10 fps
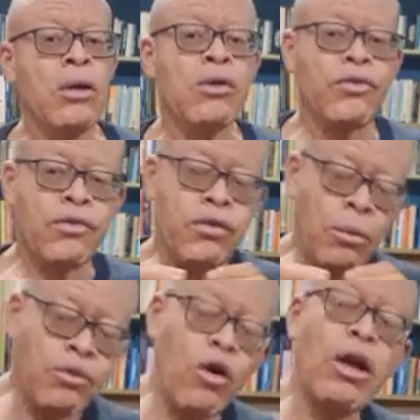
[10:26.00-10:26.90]

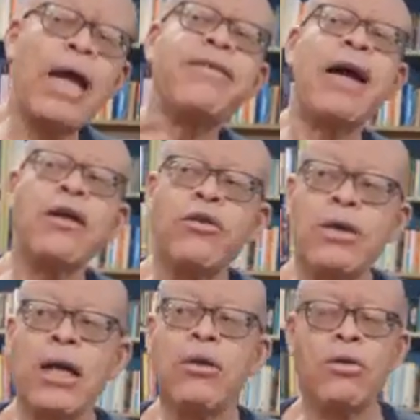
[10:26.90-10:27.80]
Some scholars argue
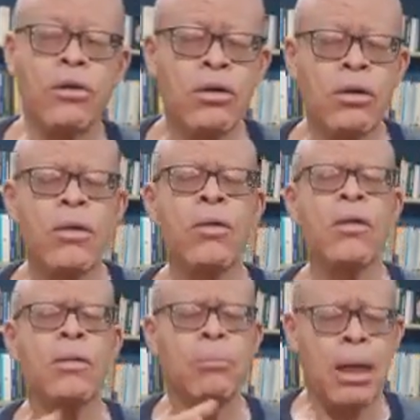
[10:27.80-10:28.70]
that, look,
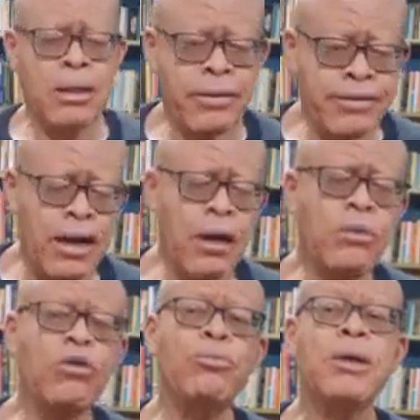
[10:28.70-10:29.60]
by the
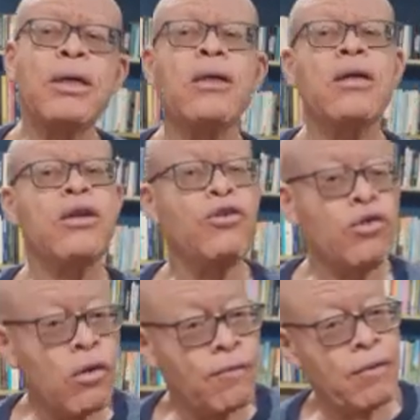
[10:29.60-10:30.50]
time you bring the
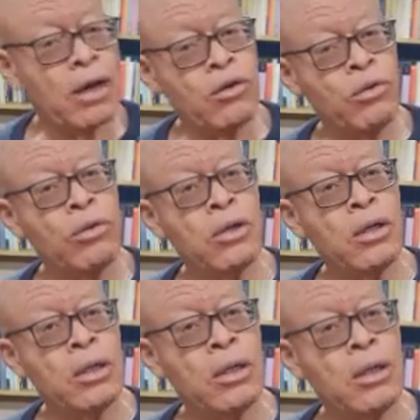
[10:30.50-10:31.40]
issue of value
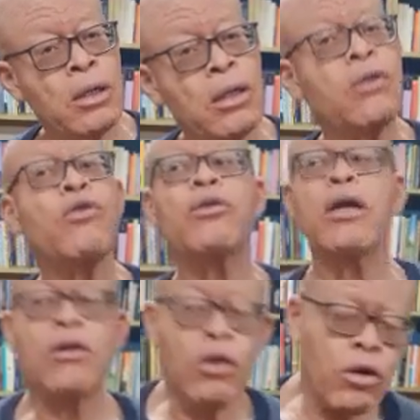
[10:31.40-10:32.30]
into
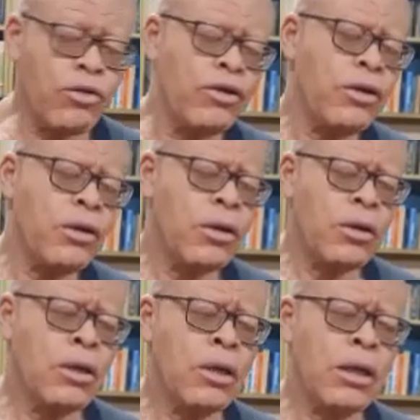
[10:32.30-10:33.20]
technology,
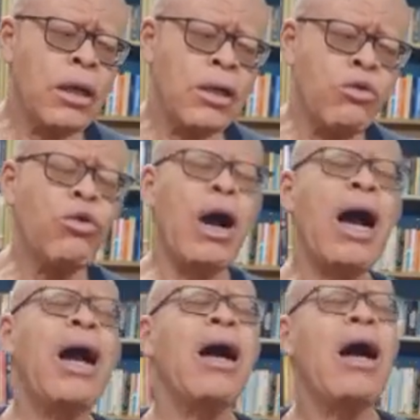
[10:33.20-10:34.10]
you
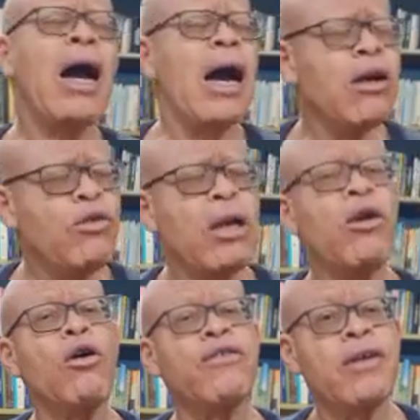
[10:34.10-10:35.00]
are actually
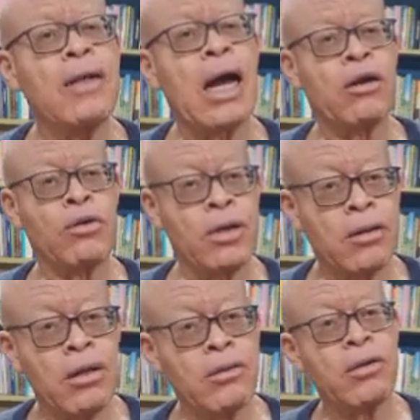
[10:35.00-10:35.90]
causing an
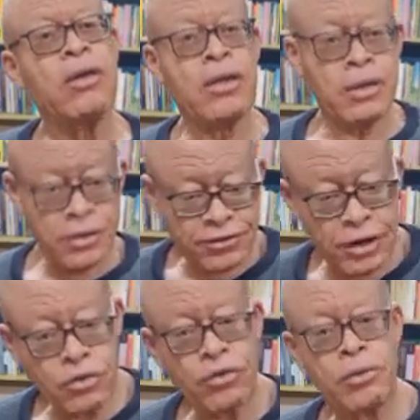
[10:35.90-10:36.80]
unnecessary
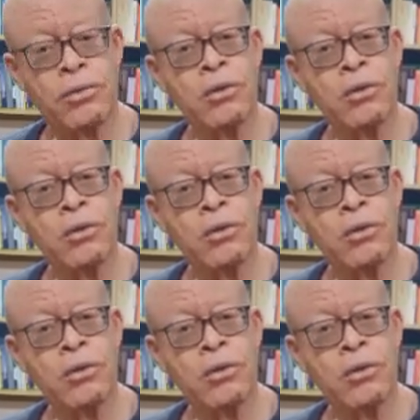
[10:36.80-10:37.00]
distraction.